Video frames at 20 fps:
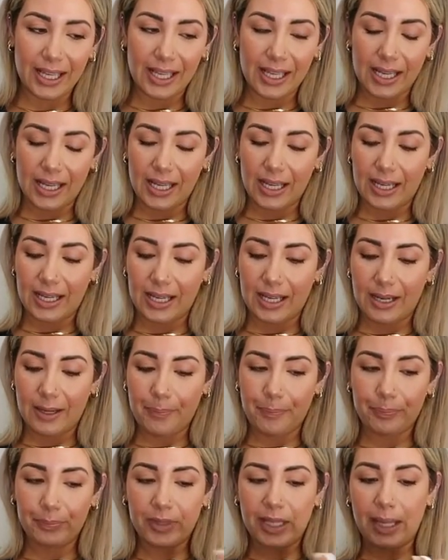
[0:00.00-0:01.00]
um,
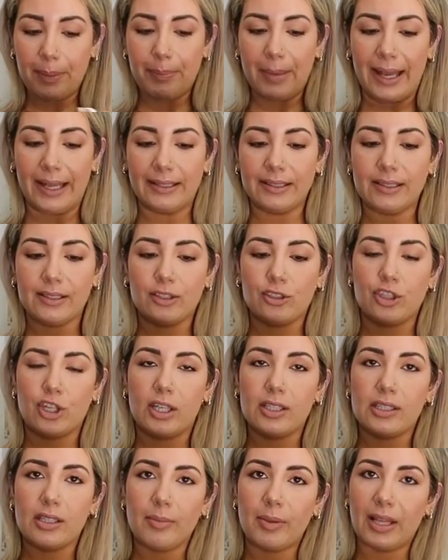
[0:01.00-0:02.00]
their band is
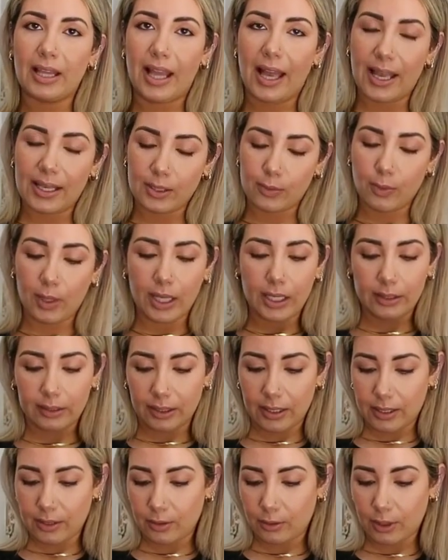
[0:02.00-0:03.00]
adjustable as well in
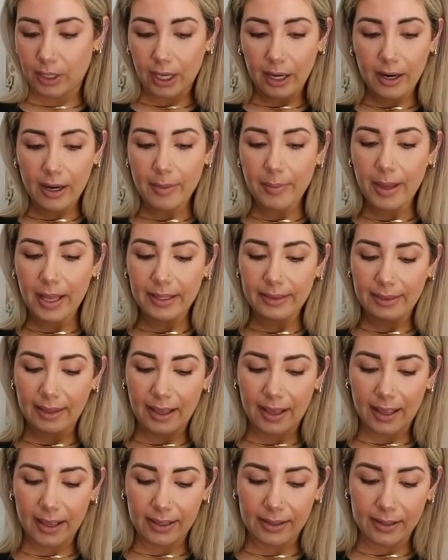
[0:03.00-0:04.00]
case you care about
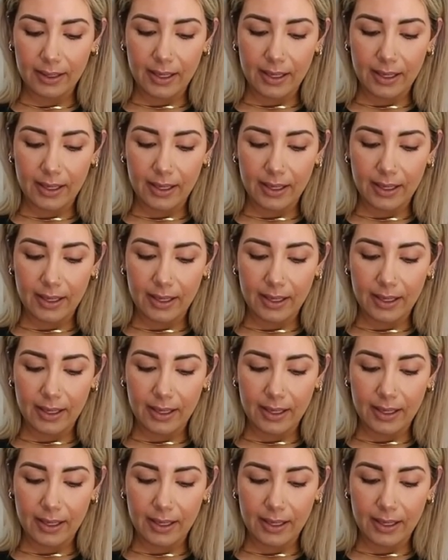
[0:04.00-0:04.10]
that